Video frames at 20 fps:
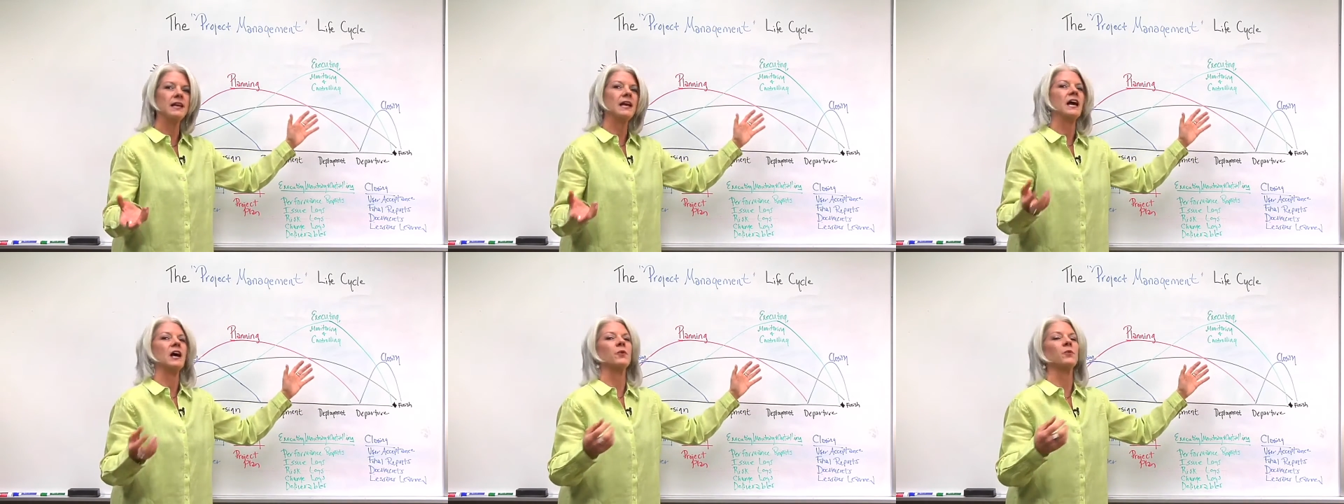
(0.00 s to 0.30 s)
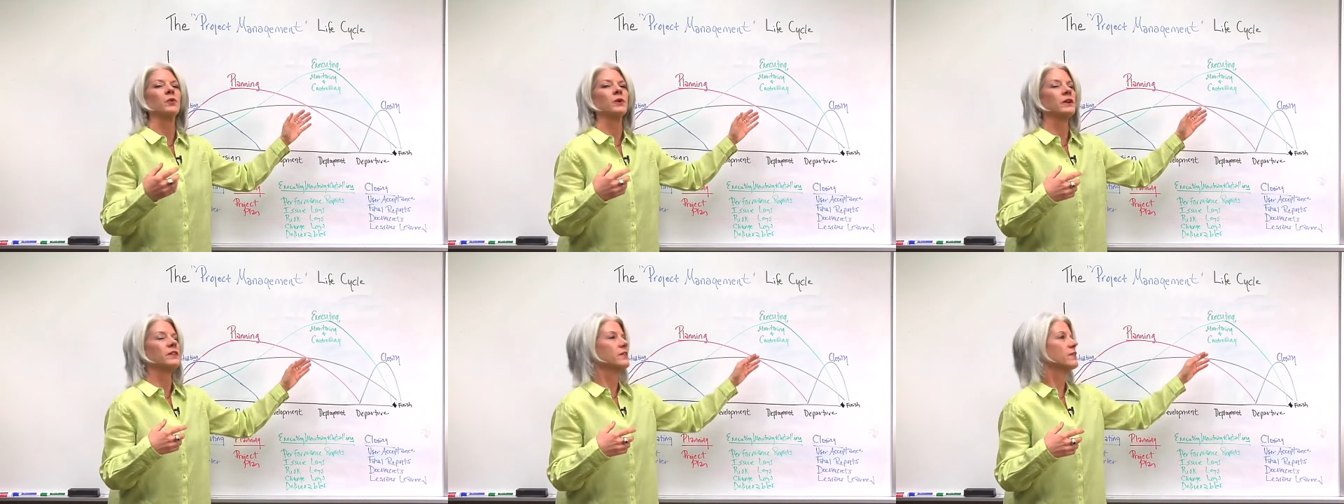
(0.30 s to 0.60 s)

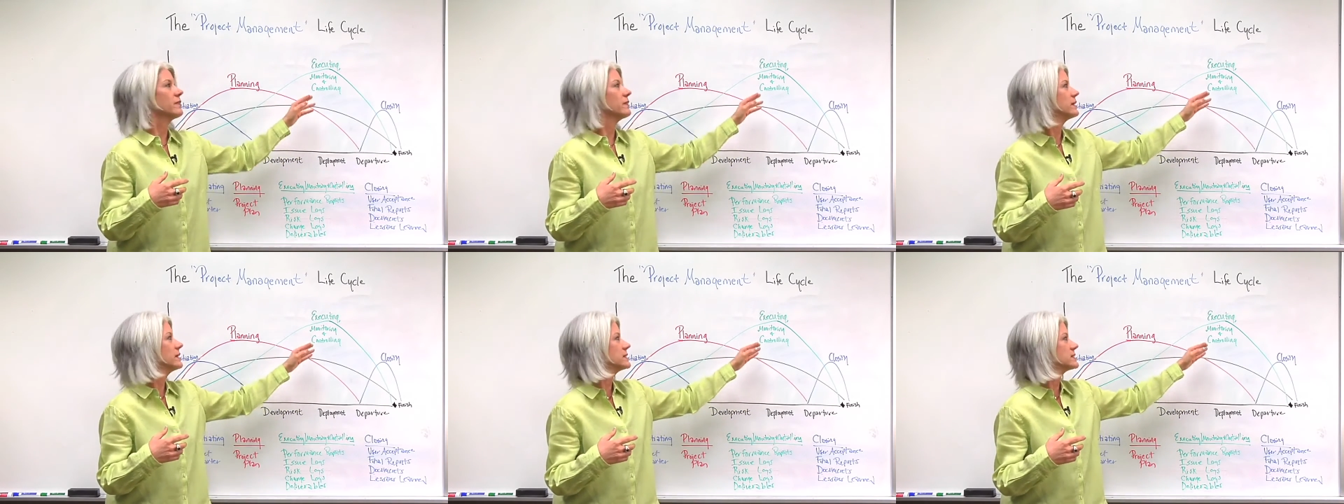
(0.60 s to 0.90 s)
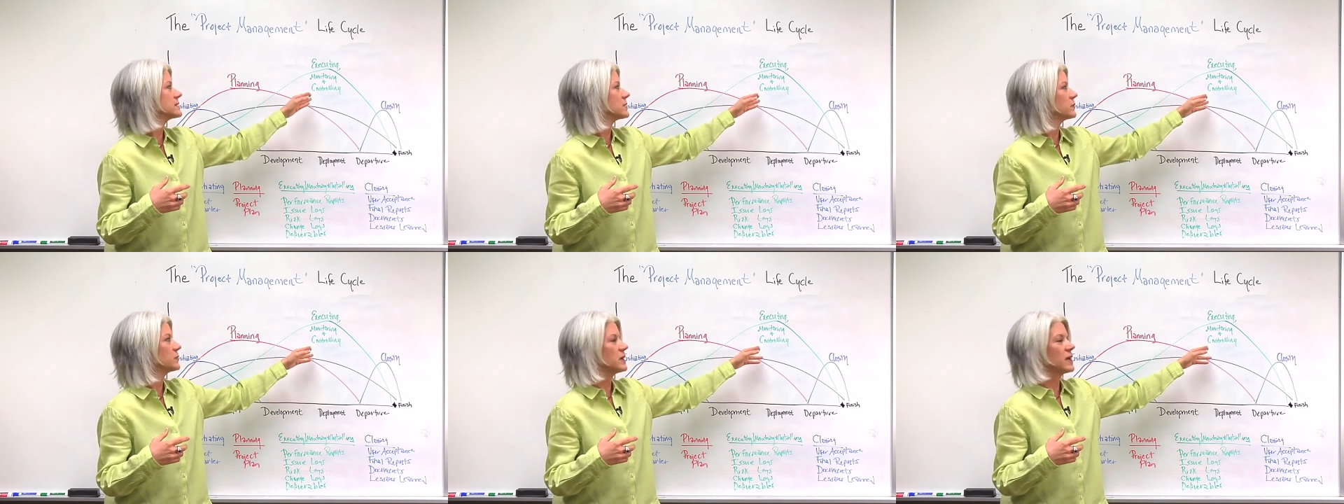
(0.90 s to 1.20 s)
and what are the
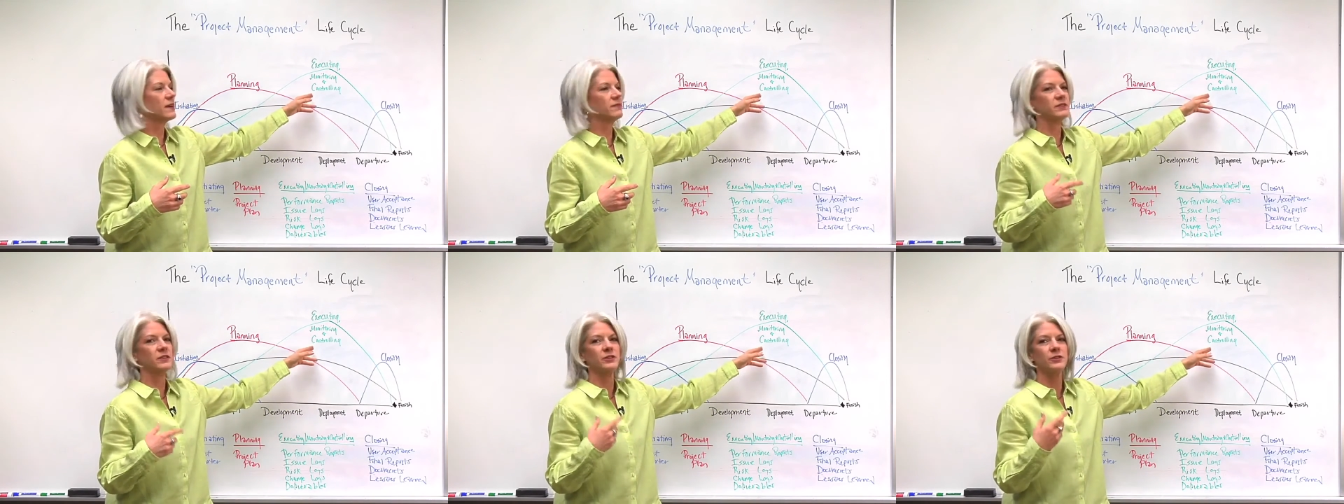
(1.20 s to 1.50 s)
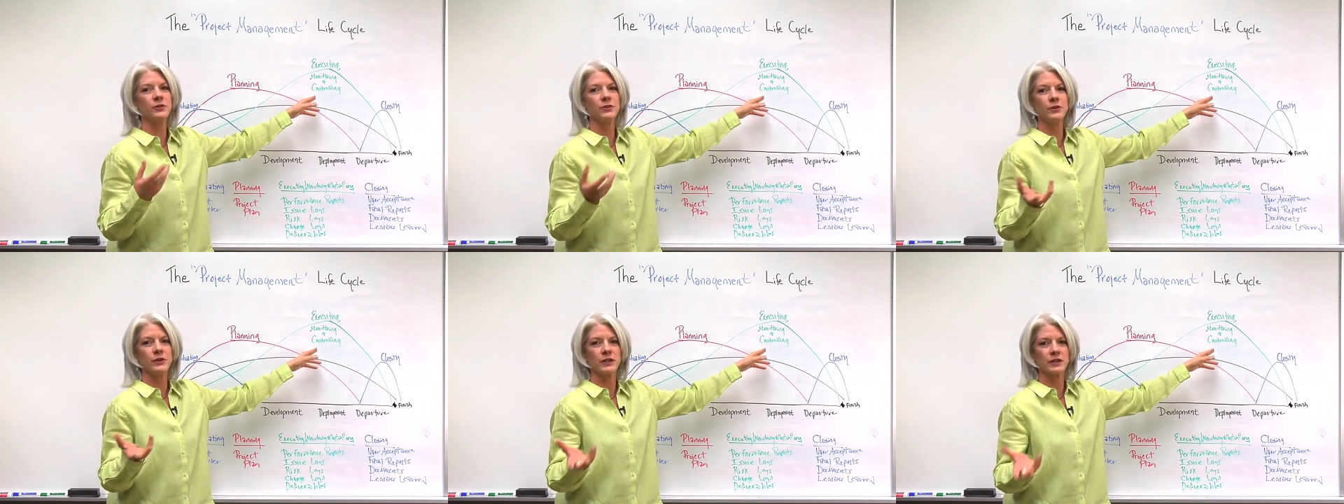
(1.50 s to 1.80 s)
things that we have to
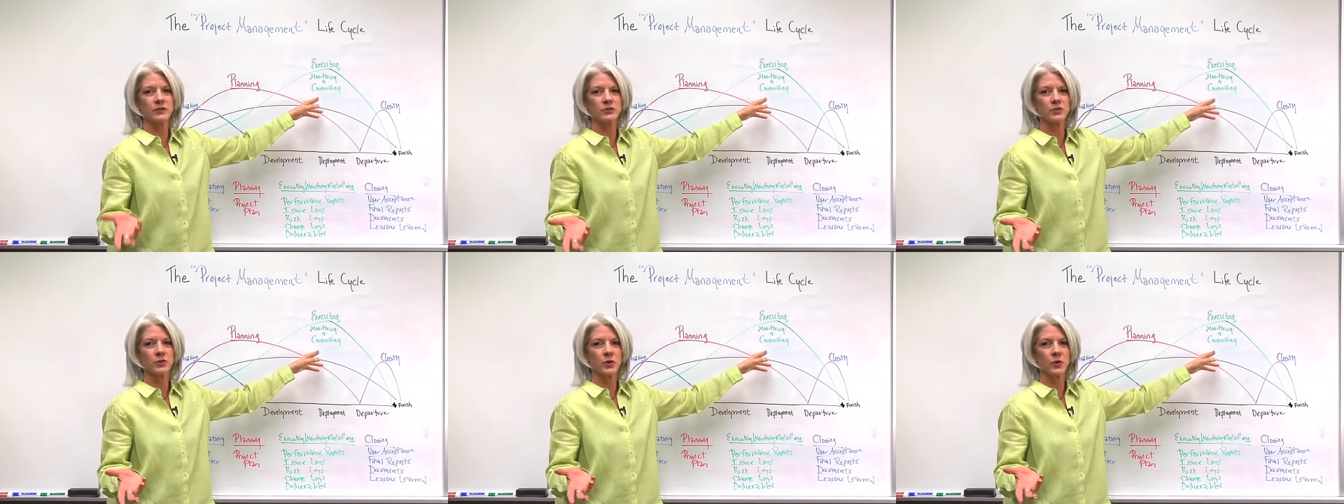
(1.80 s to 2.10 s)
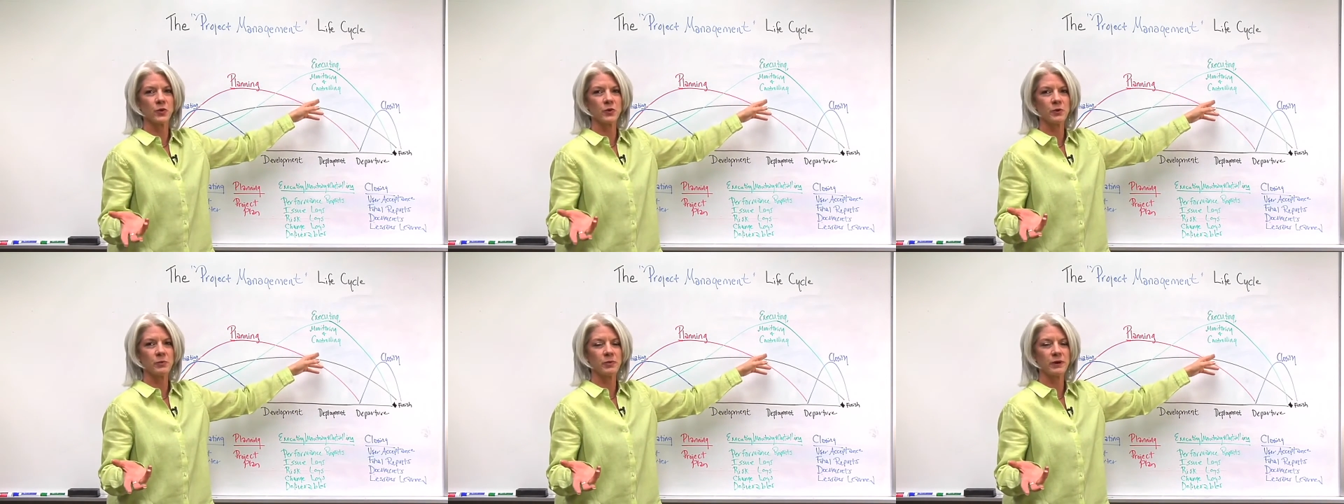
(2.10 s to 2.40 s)
do to
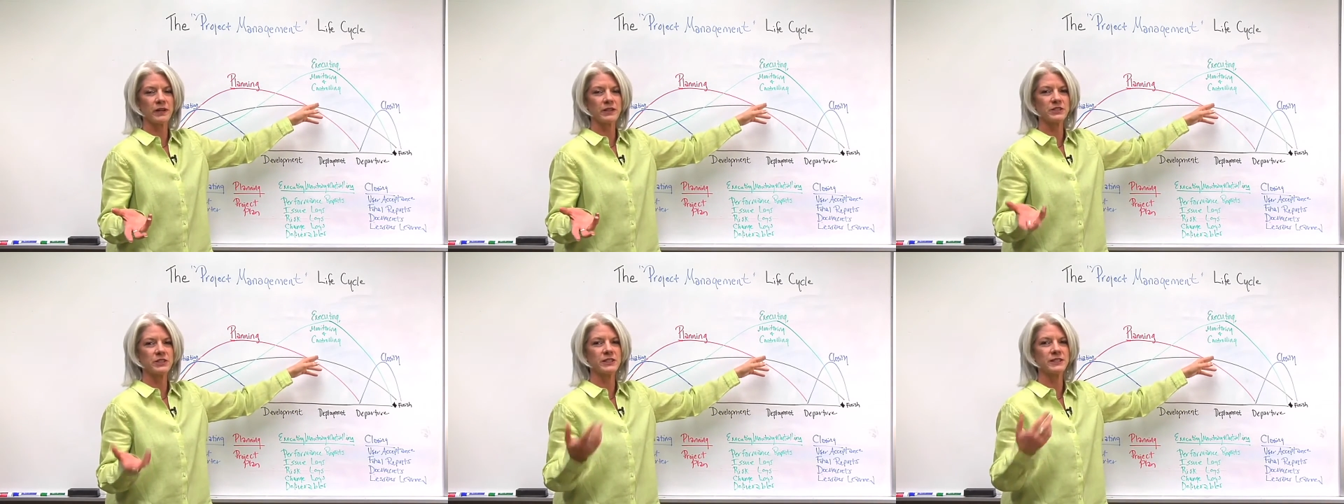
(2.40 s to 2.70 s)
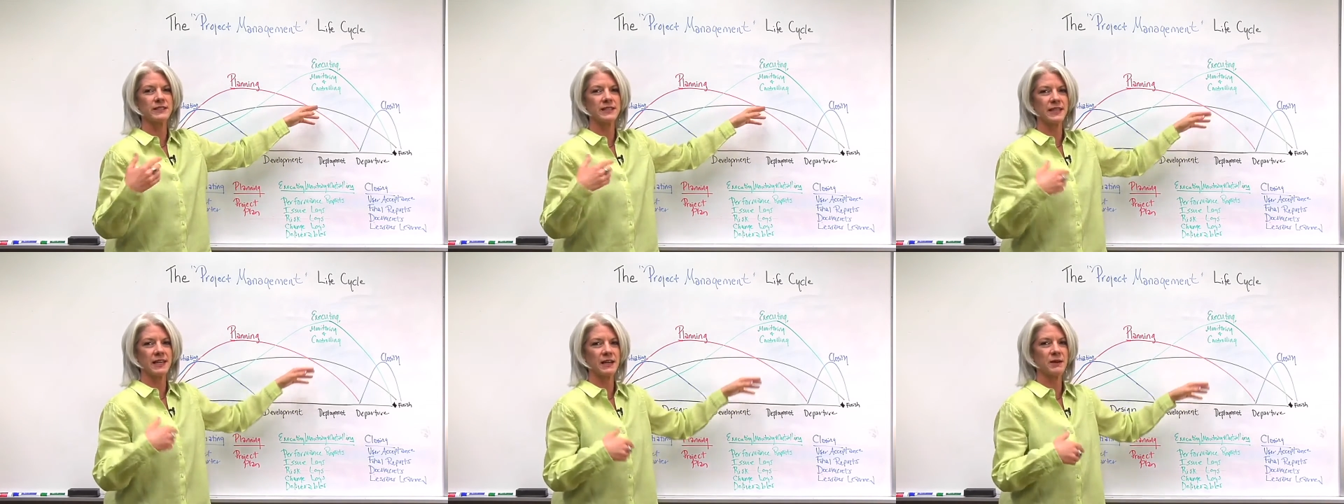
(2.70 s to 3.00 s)
control the
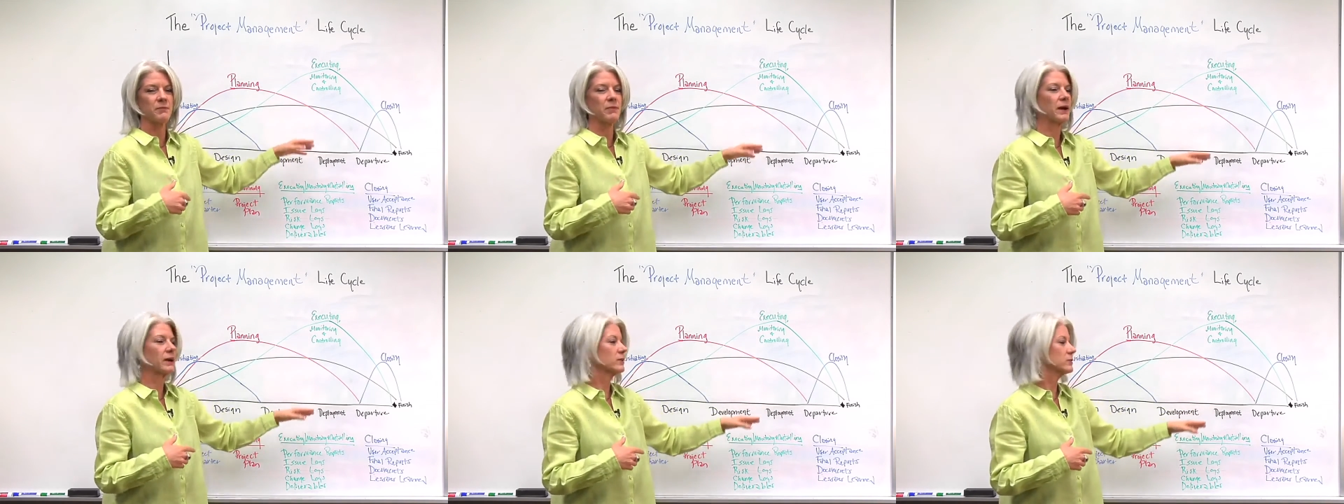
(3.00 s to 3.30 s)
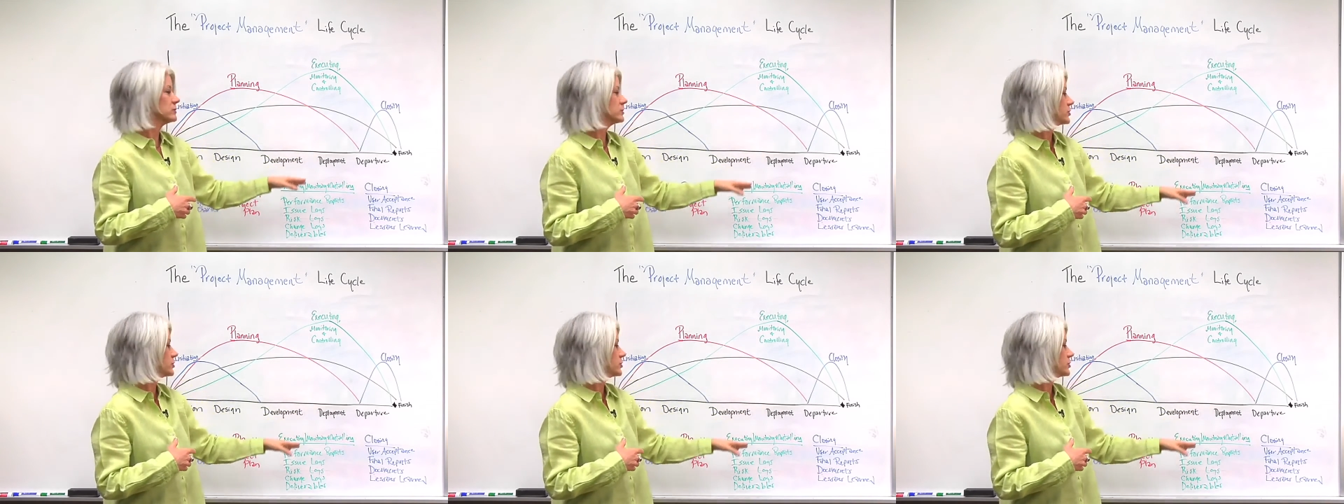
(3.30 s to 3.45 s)
project to get it back on